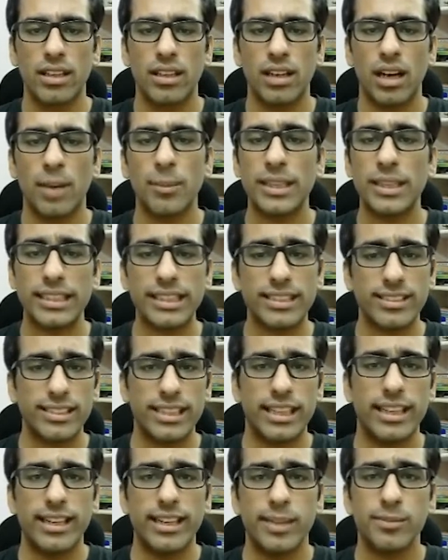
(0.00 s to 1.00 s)
Among these
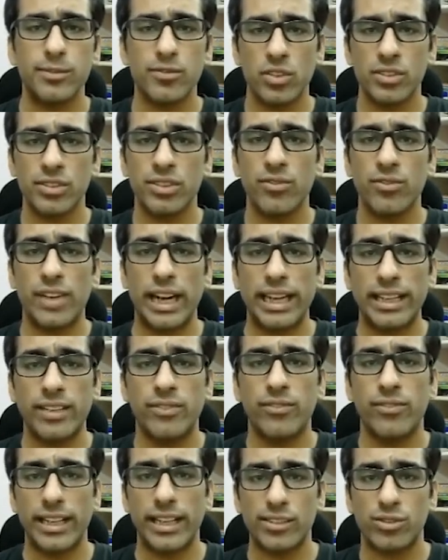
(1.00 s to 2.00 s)
teletypes was the Friden
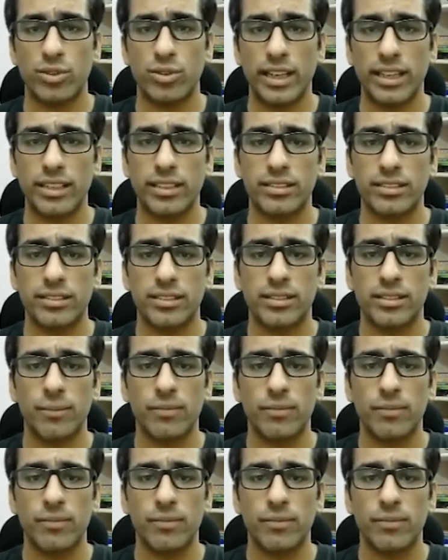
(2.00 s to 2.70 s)
Flexowriter.